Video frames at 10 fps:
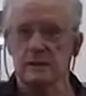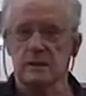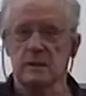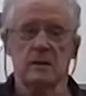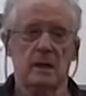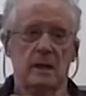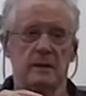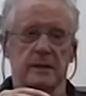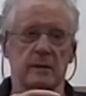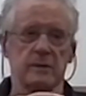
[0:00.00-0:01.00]
So
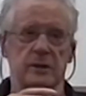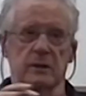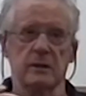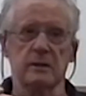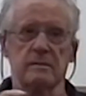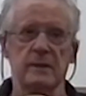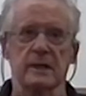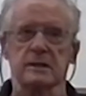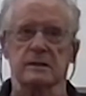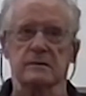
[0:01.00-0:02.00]
there was a good
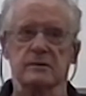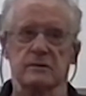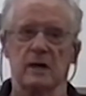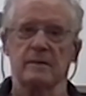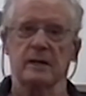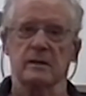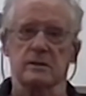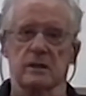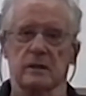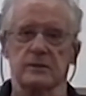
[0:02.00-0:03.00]
mix of ceramic and
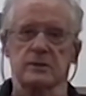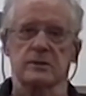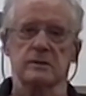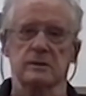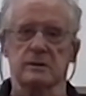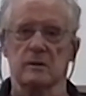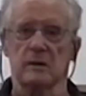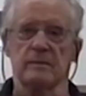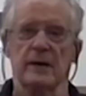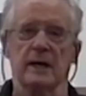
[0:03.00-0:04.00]
sculpture students
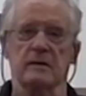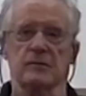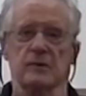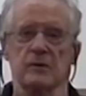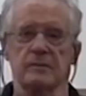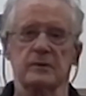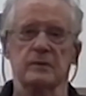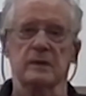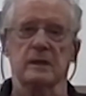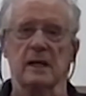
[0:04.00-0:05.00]
going back and forth
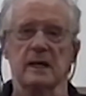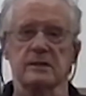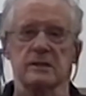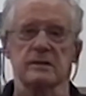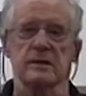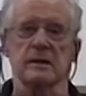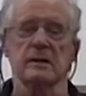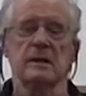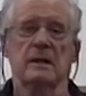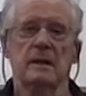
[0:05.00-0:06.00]
between classes
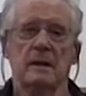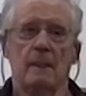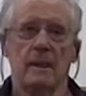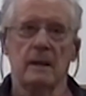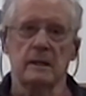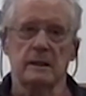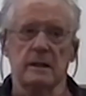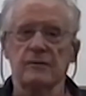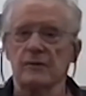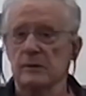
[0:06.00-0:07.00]
there and
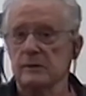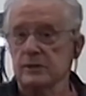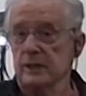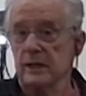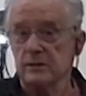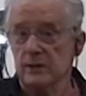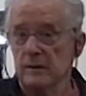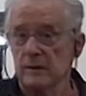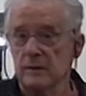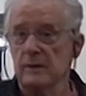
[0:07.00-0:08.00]
influencing each
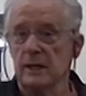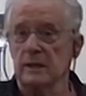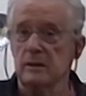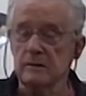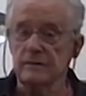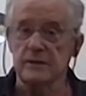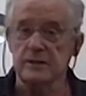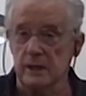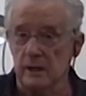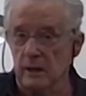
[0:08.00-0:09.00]
other. We had a good
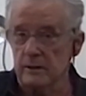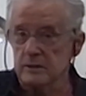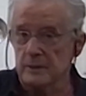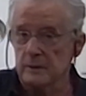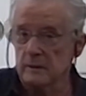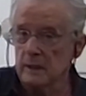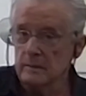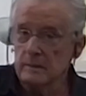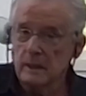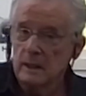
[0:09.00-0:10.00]
visiting artist program.